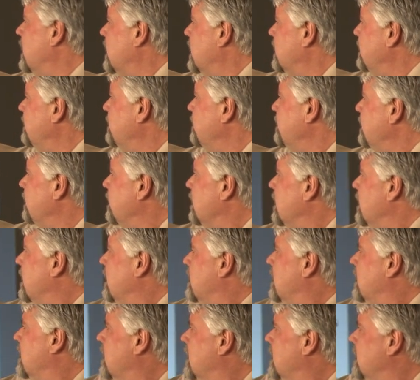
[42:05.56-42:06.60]
on them.
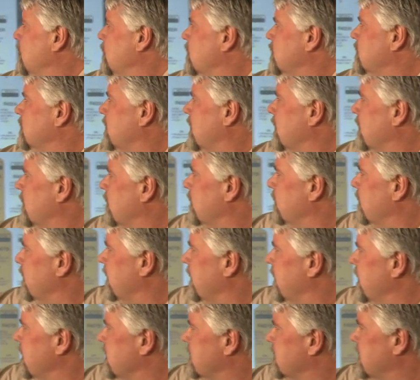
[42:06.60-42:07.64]
Um, we'll start over
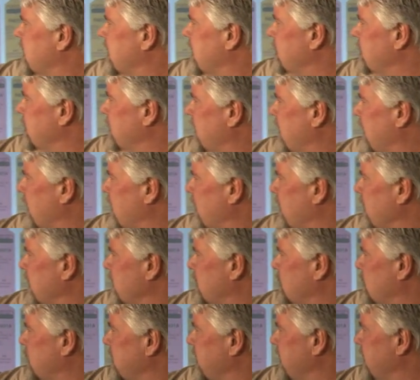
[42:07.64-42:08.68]
on this side. We got
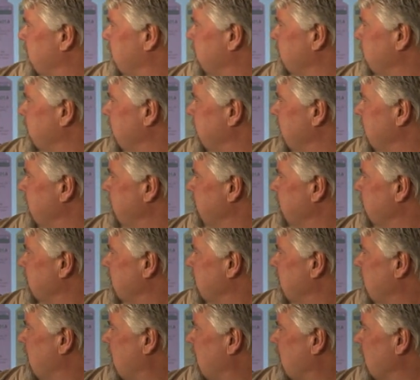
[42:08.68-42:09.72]
R23,
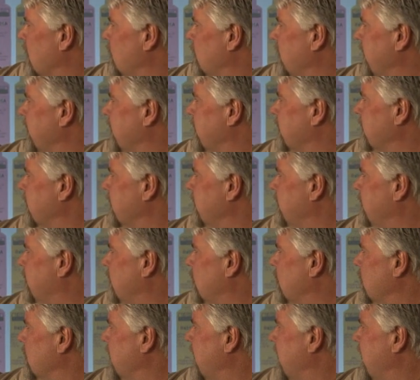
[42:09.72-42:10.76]

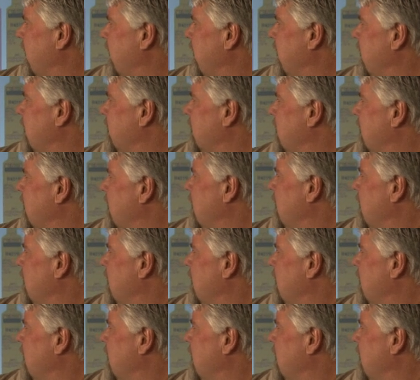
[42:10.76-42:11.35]
R134A,